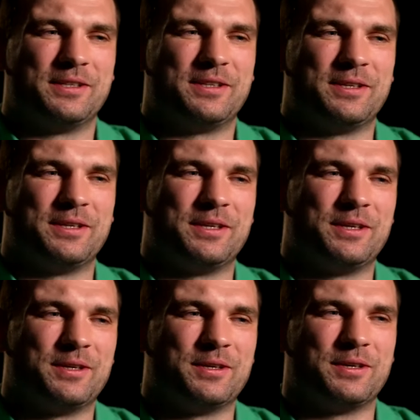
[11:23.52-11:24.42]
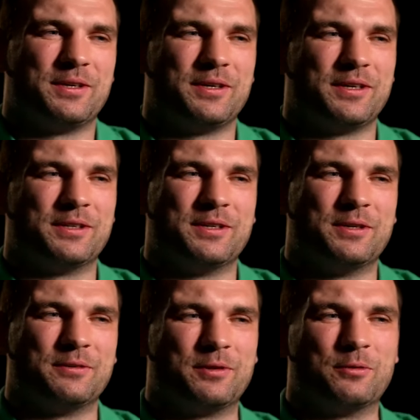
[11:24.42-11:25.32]
they I don't
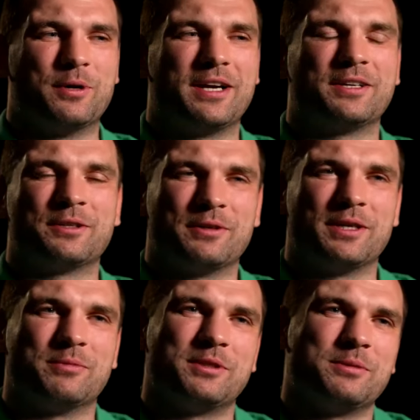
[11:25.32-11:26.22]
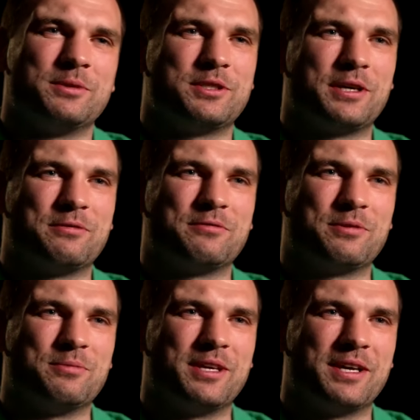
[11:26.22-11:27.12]
know if they'll wear the green, but they'll be shouting
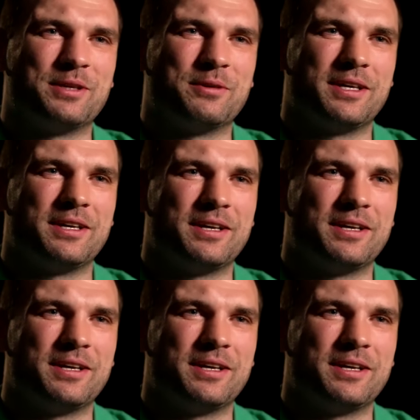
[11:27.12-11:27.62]
for me anyway